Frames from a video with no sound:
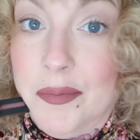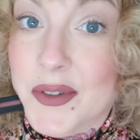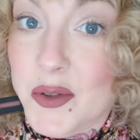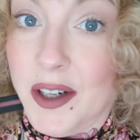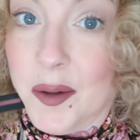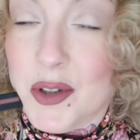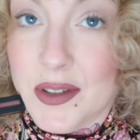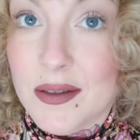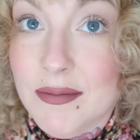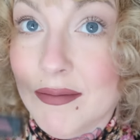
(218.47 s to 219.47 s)
straight up
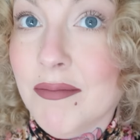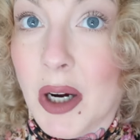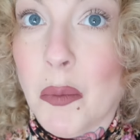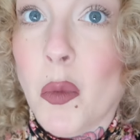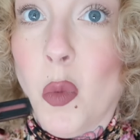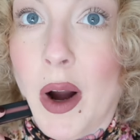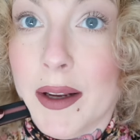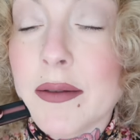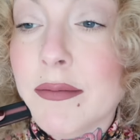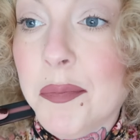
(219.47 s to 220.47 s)
just my
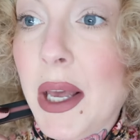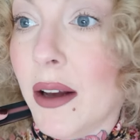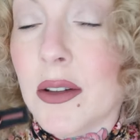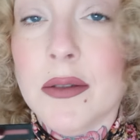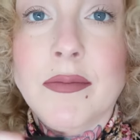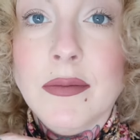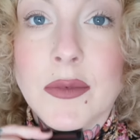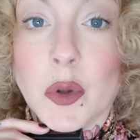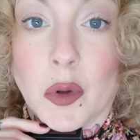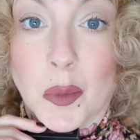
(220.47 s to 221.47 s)
white, pale,
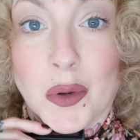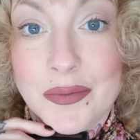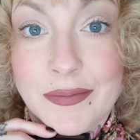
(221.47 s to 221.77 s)
normal